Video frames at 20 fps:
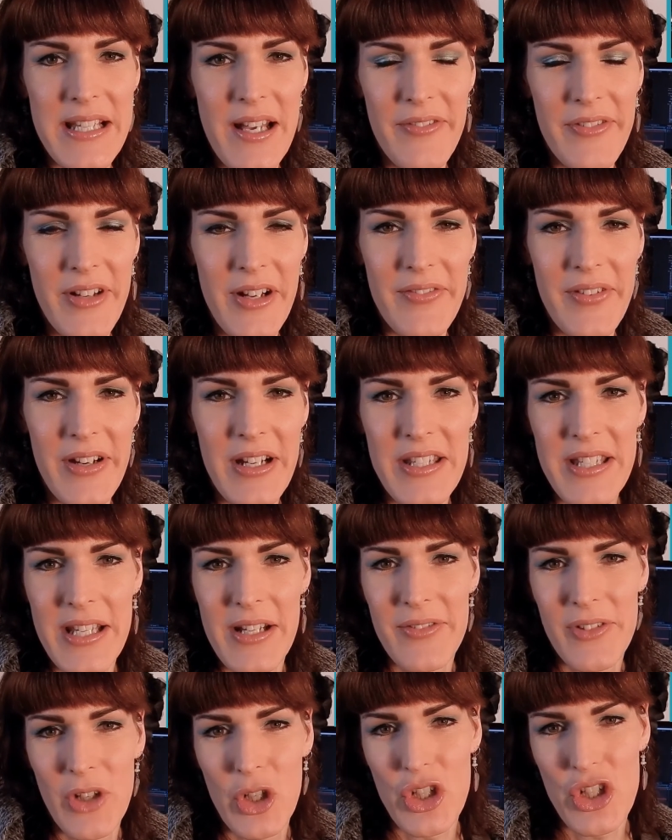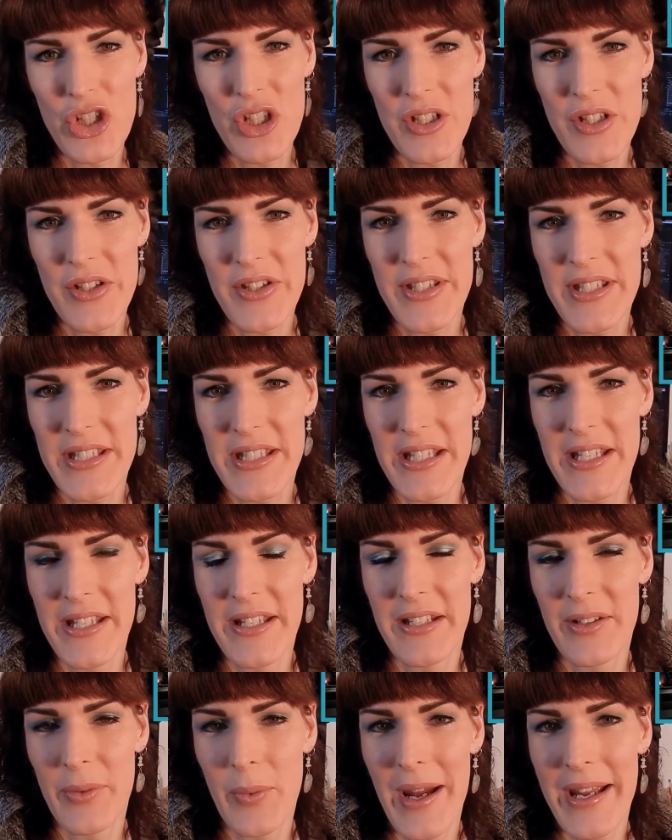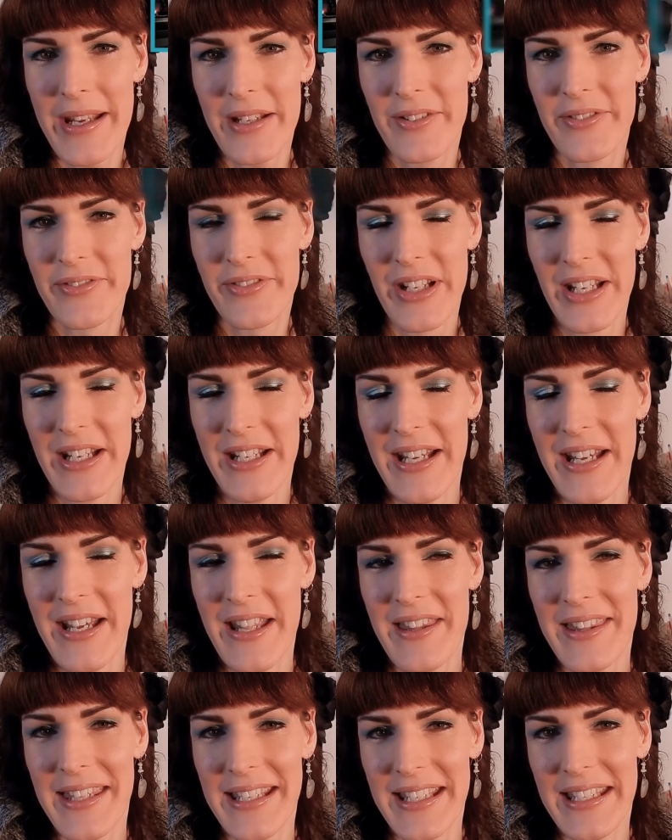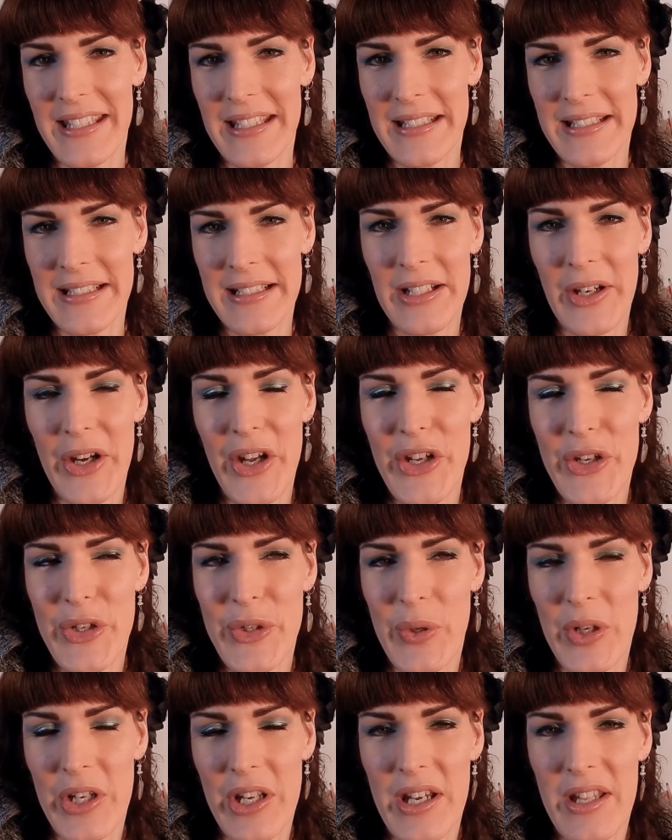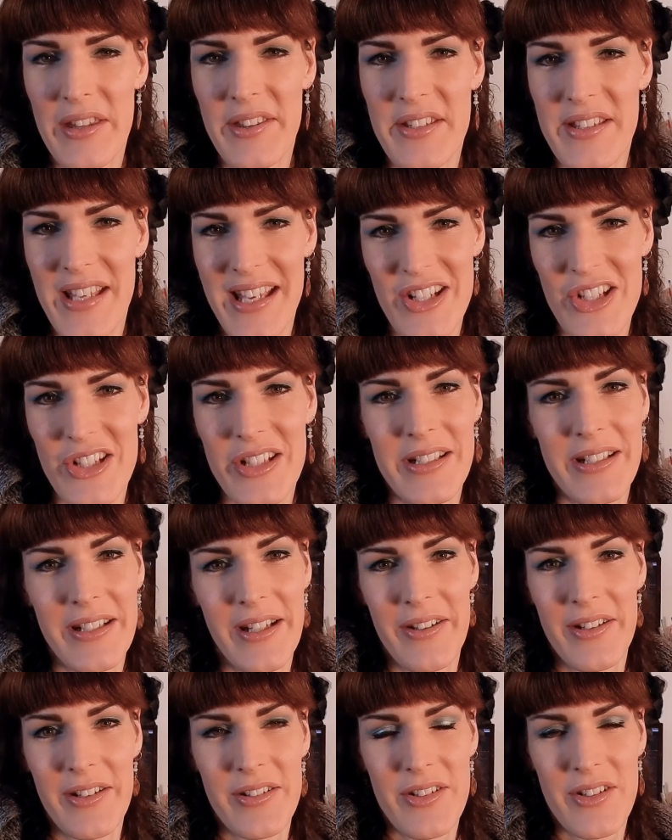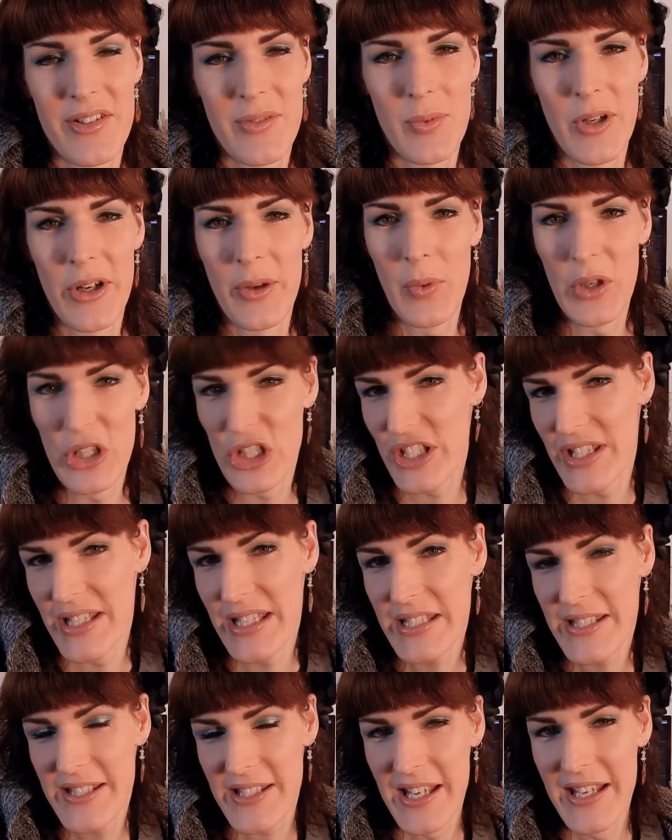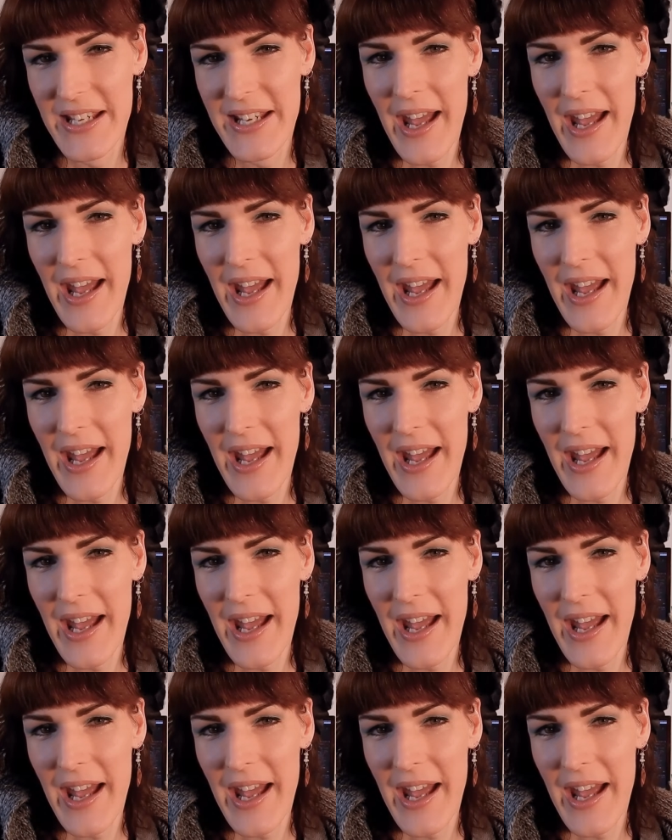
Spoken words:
I felt very self-conscious in a way of thinking, who on earth is actually going to want to watch this?